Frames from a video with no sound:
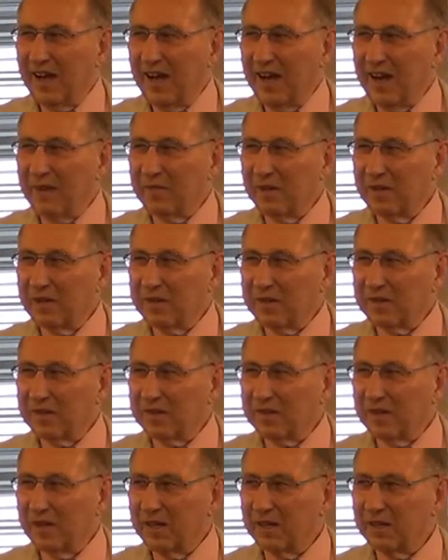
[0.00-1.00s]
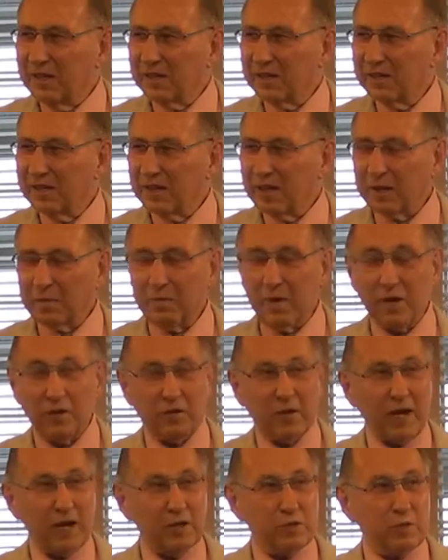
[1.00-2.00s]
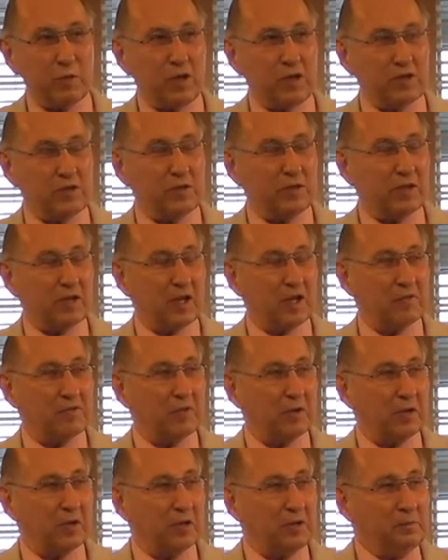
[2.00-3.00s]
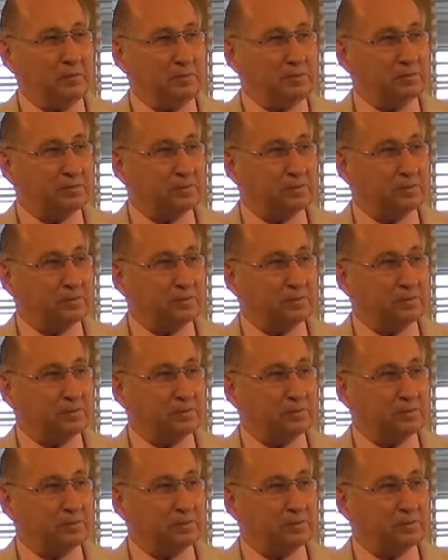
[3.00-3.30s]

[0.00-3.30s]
I'm here to talk about graduation day for you.